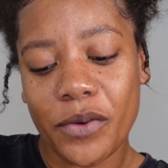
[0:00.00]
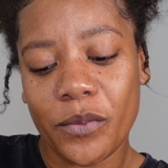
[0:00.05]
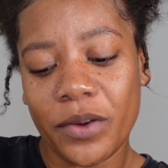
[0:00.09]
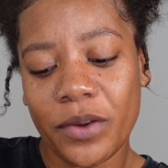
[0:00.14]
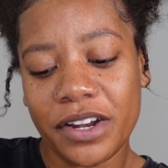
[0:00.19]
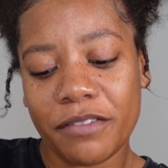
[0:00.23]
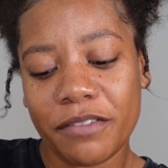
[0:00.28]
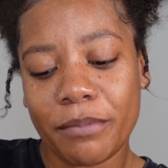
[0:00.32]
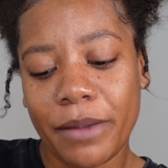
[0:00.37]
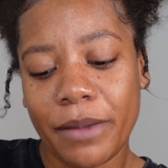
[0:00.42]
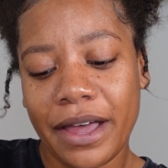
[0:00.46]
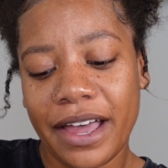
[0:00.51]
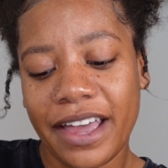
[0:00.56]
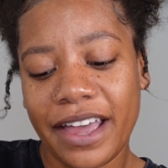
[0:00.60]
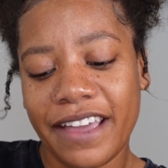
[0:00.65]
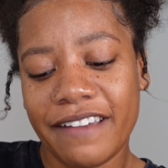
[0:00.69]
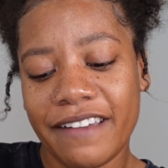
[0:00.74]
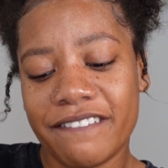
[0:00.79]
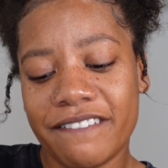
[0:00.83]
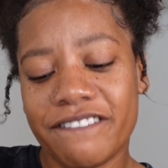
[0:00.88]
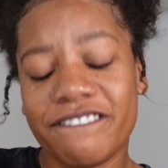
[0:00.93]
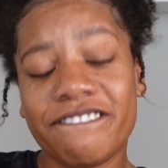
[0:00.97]
one of
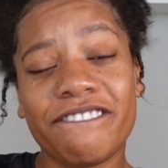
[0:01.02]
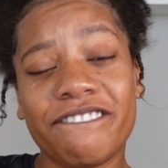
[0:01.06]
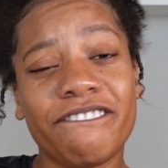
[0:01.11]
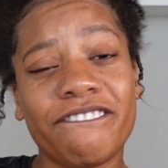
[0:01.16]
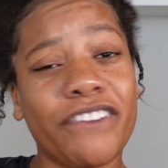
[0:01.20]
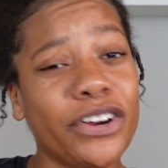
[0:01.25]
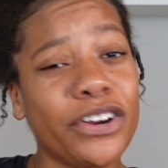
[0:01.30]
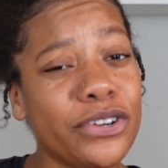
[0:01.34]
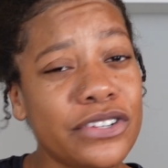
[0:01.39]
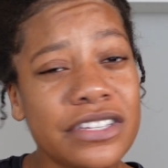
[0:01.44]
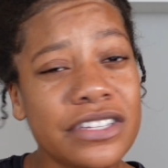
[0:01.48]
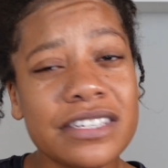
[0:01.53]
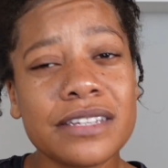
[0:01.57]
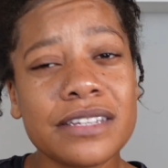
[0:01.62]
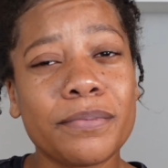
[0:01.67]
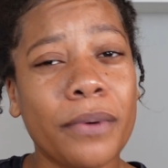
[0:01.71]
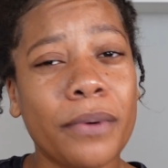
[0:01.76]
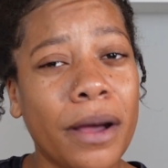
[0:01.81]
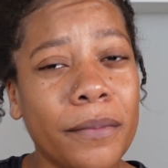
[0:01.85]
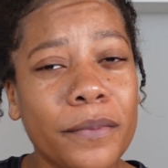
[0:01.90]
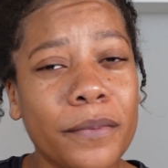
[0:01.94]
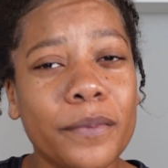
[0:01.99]
my first
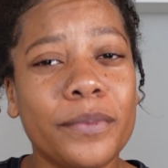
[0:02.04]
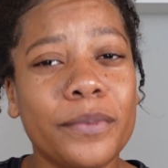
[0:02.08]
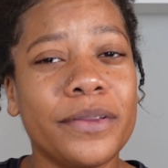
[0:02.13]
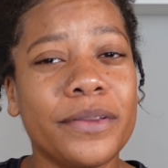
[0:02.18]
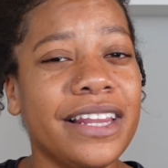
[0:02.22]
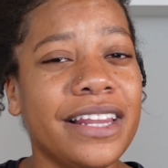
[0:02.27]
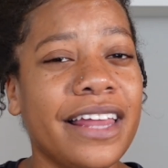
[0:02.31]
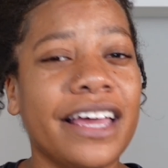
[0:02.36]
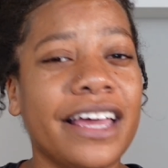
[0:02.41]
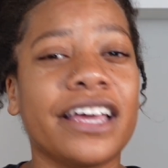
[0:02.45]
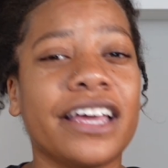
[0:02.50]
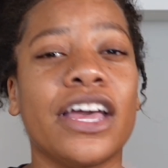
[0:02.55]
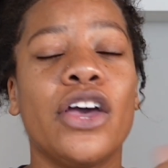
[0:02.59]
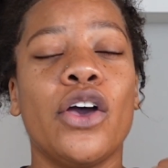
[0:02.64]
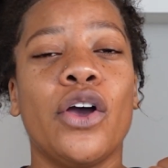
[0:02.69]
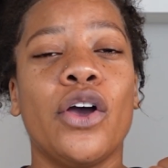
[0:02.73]
probably like